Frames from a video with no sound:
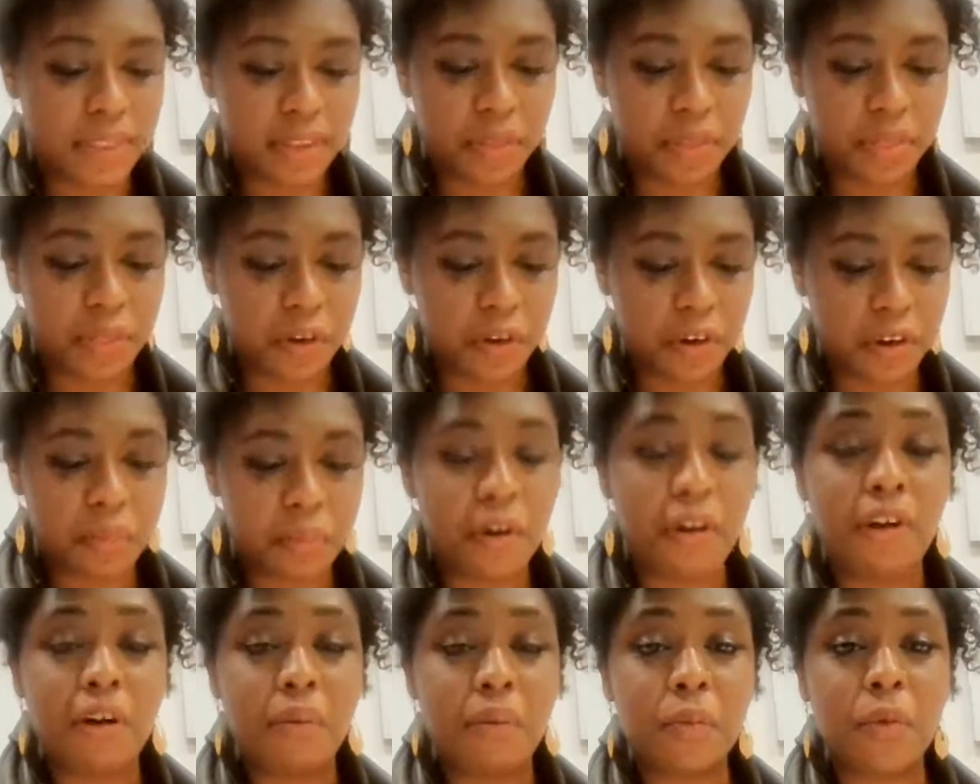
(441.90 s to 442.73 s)
The
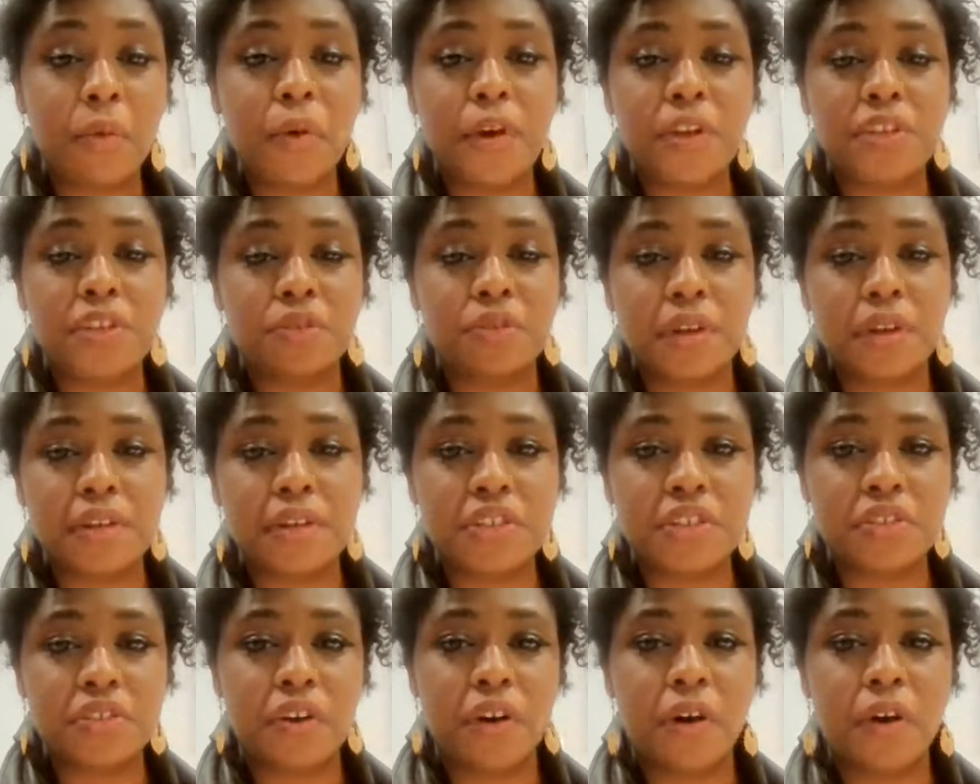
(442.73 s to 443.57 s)
third poem I'm going to
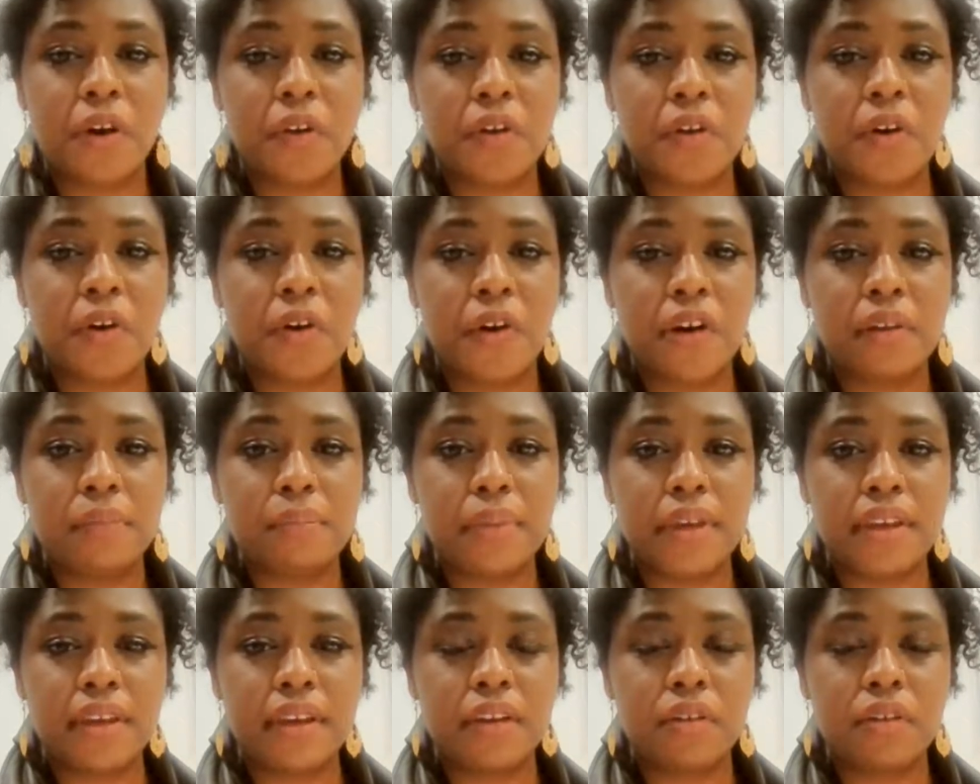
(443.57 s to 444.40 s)
read is called On
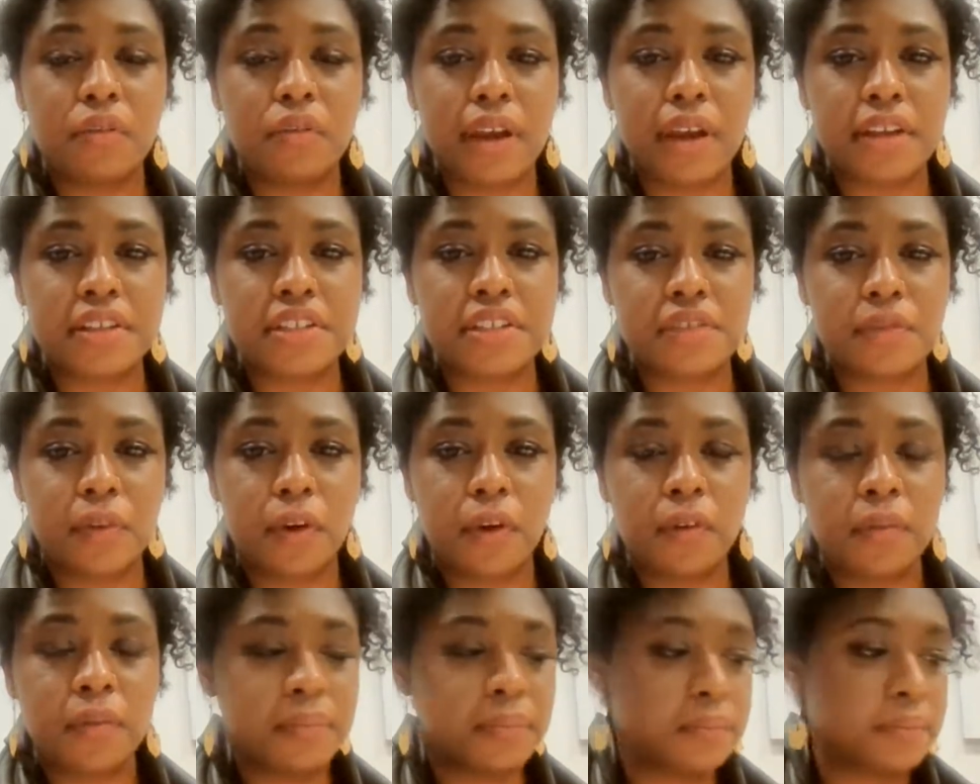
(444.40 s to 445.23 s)
Being
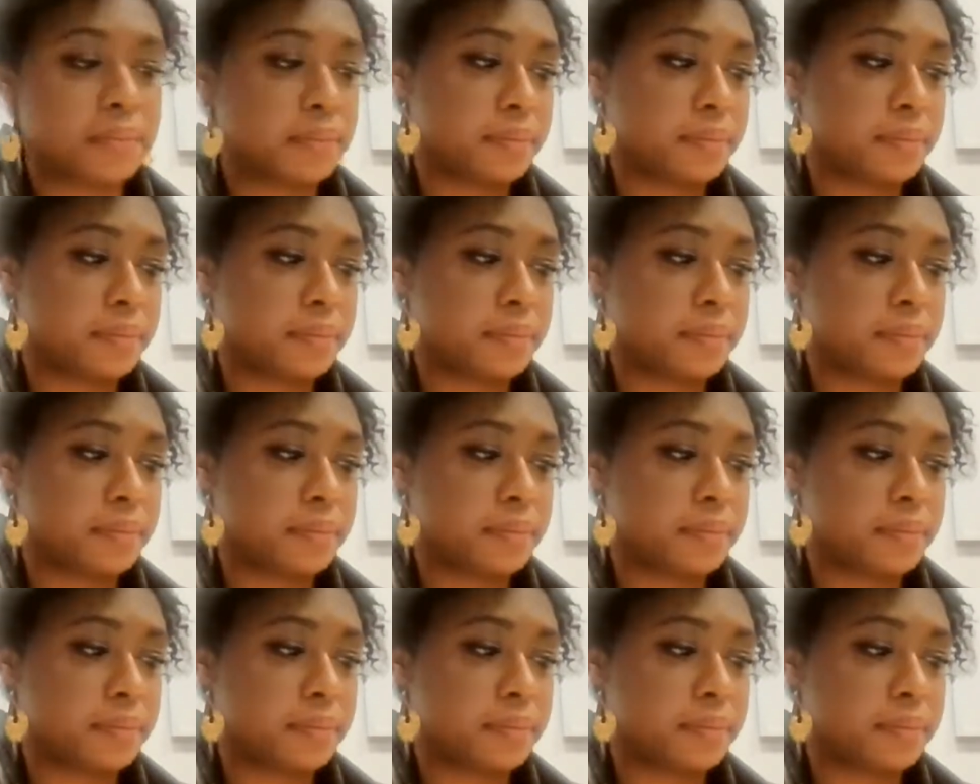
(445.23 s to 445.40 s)
Graceful.